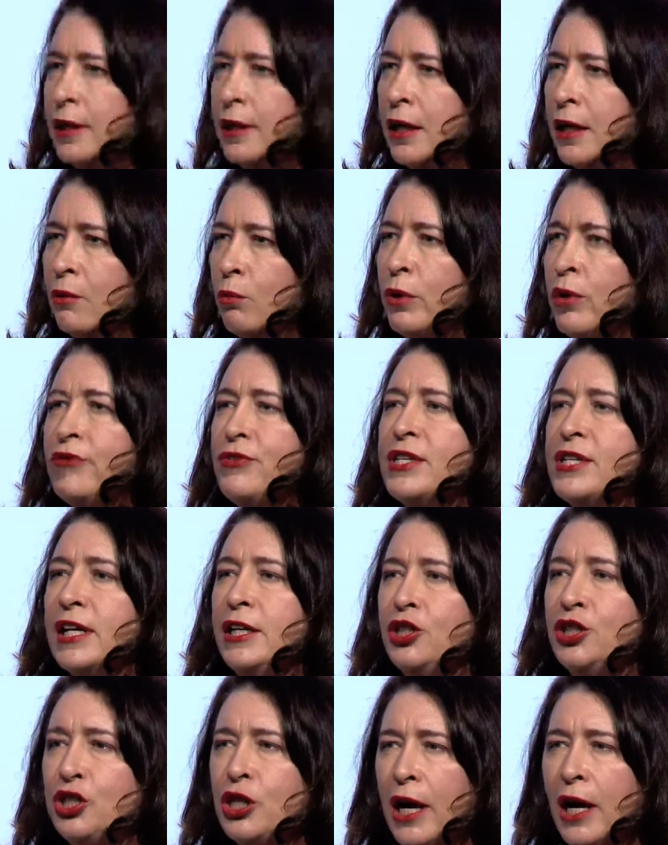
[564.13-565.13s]
we've
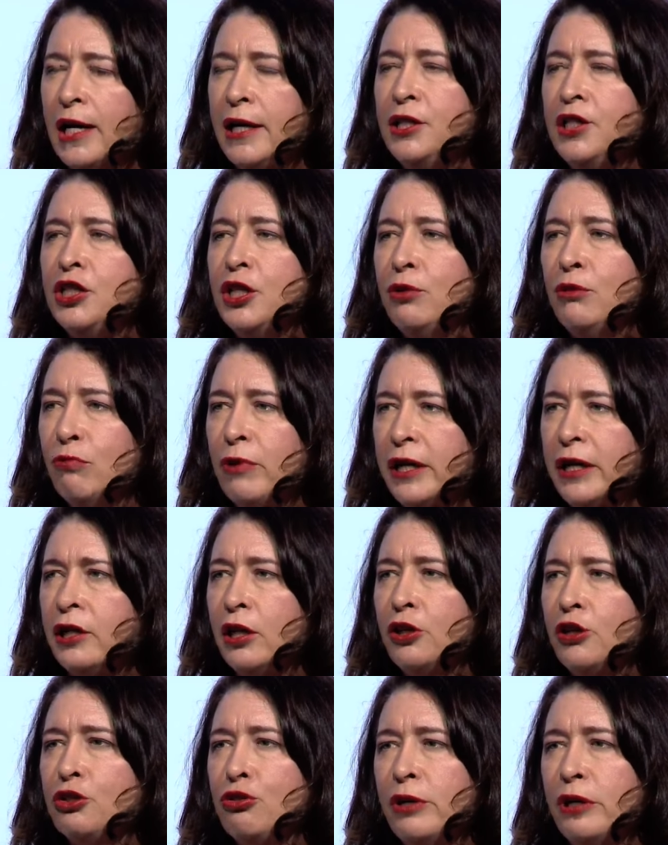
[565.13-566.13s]
seen changing
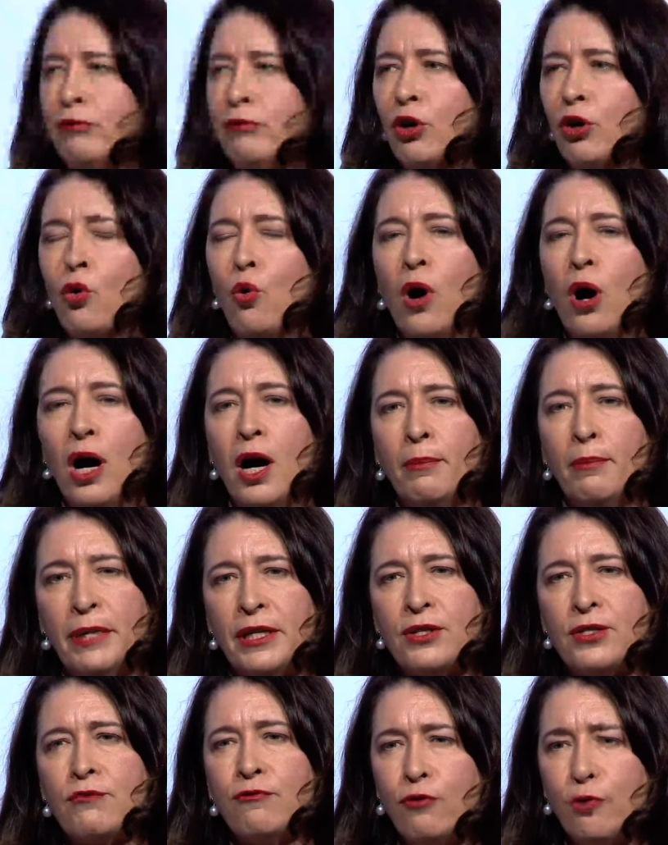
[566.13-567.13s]
regulatory
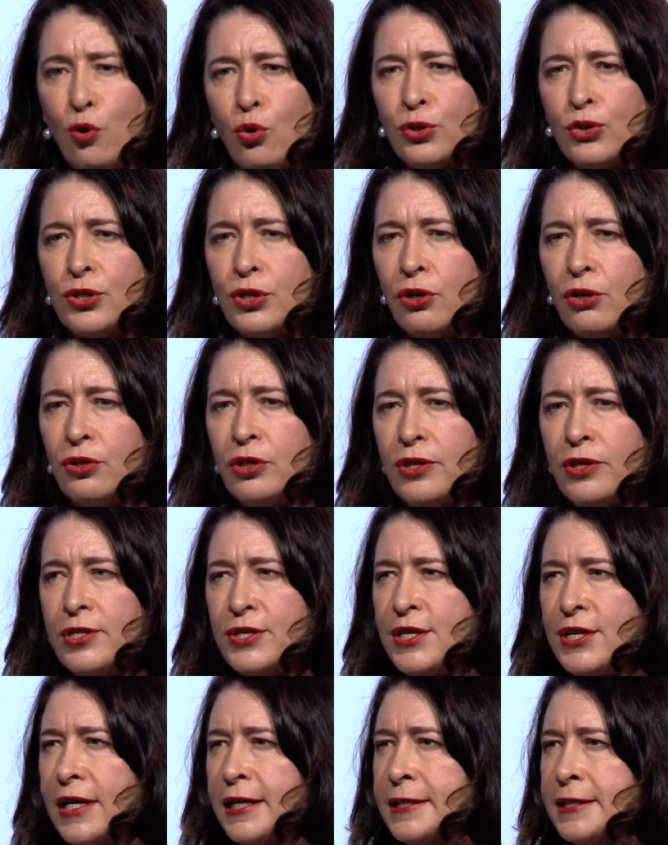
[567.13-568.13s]
requirements forced onto the
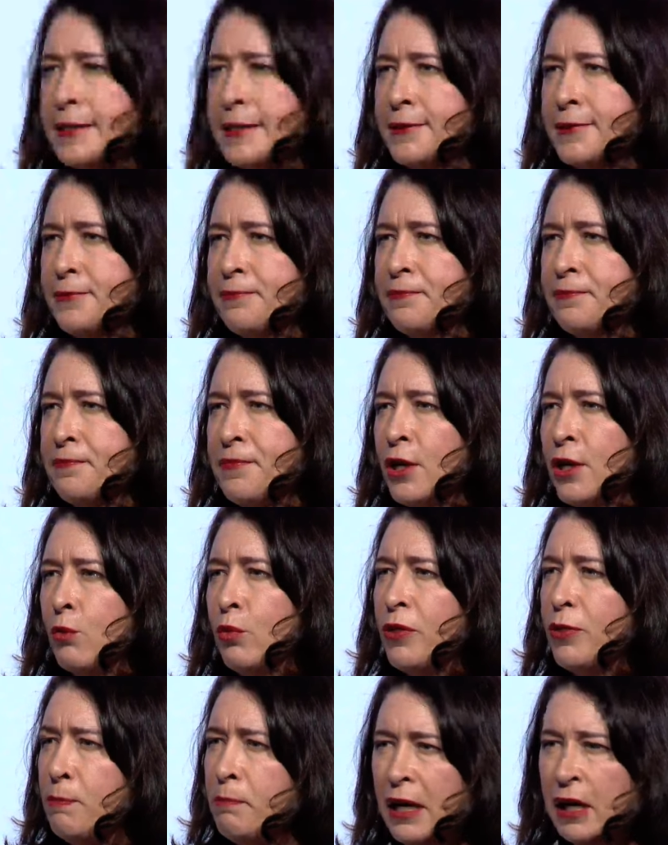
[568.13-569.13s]
sector
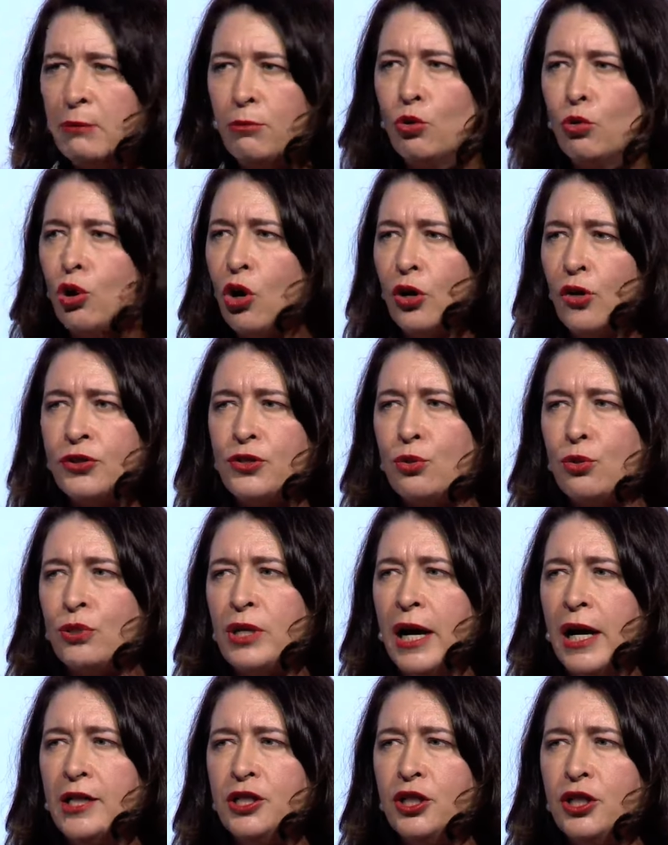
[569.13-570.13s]
with minimal
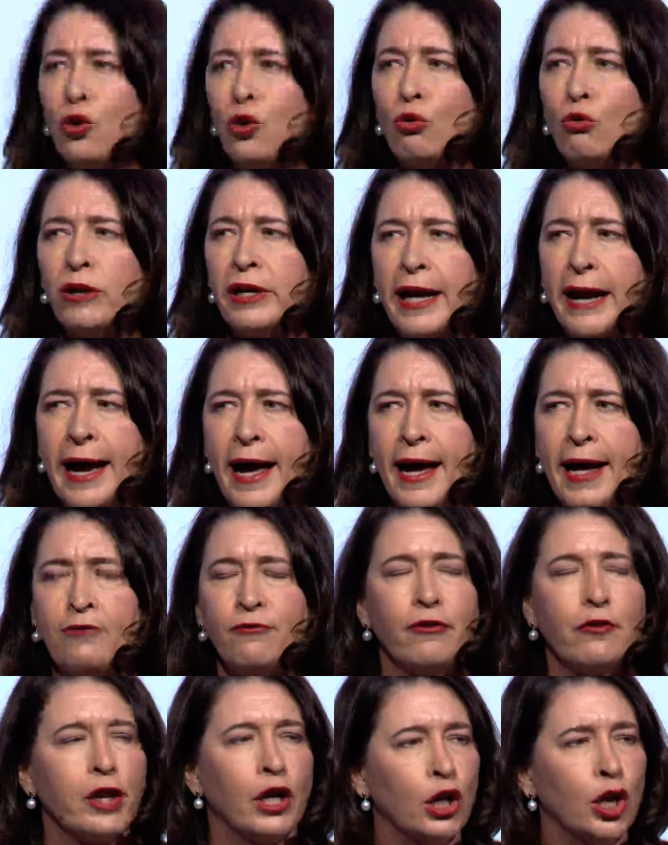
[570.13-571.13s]
consultation or regard
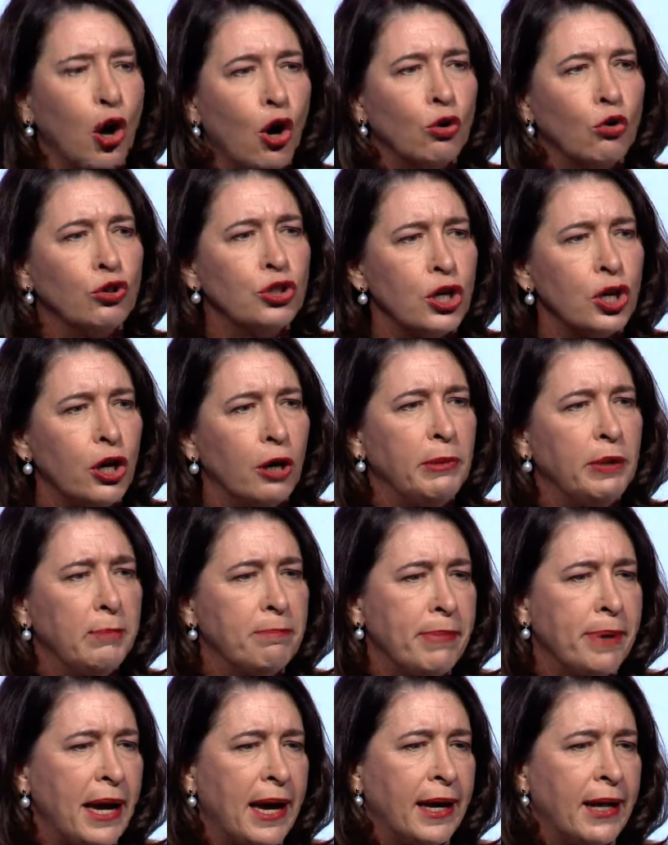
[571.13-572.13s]
for the long-term
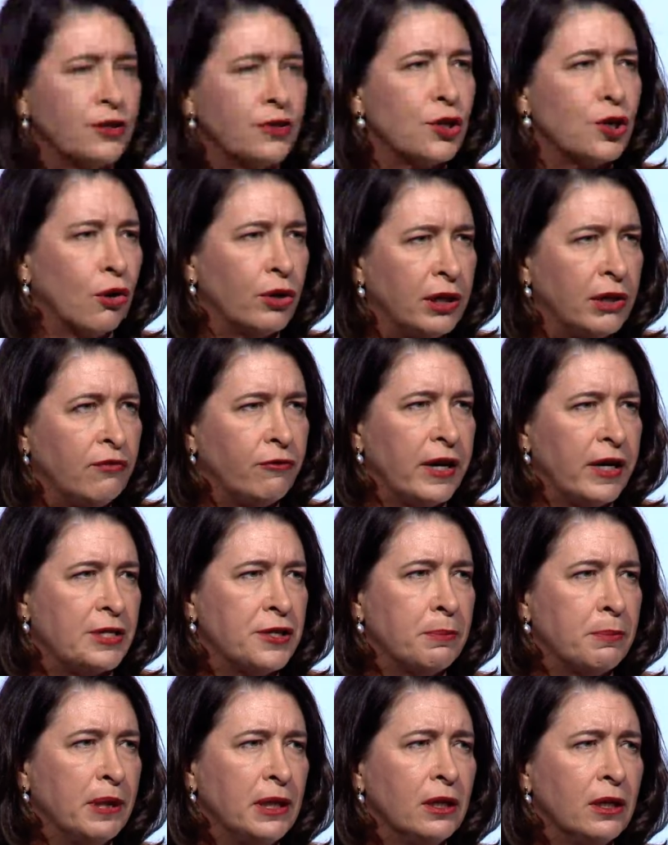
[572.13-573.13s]
impacts on
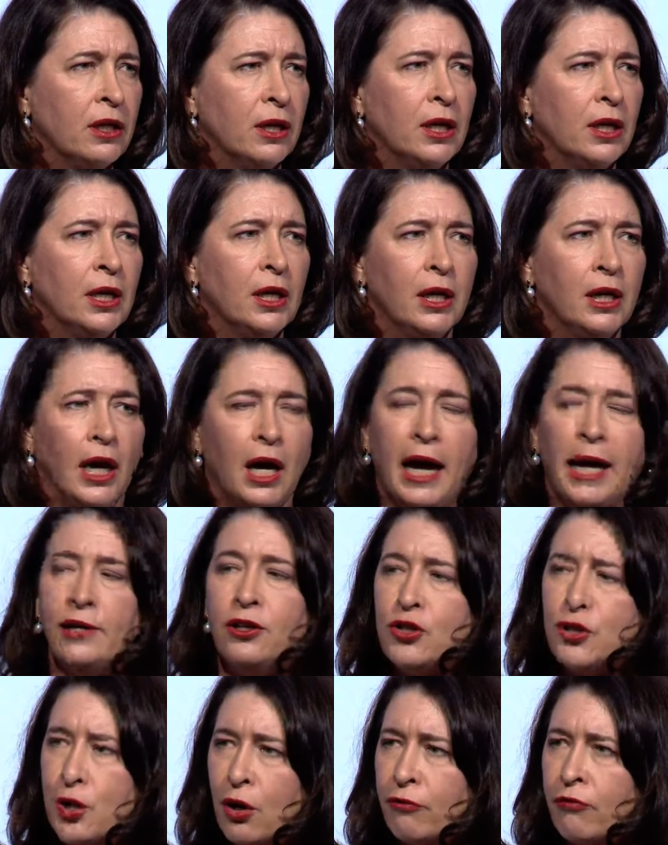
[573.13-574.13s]
investment and
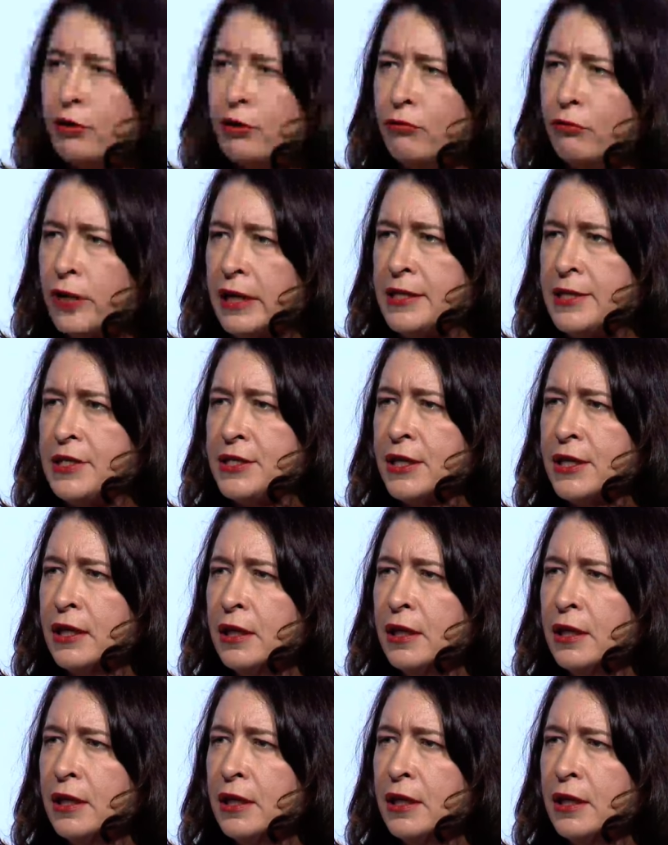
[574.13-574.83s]
sovereign risk.